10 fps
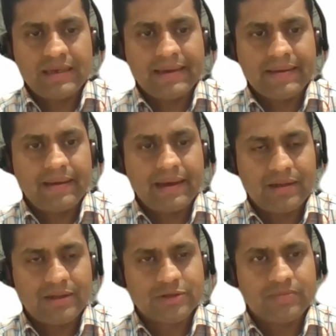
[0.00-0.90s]
Uh, and
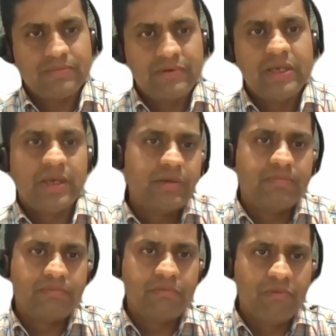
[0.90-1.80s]
also we
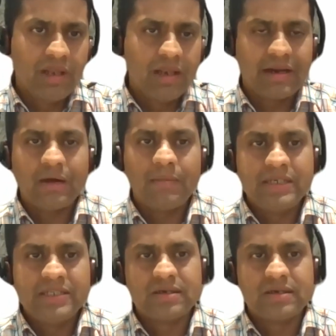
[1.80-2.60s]
will recommend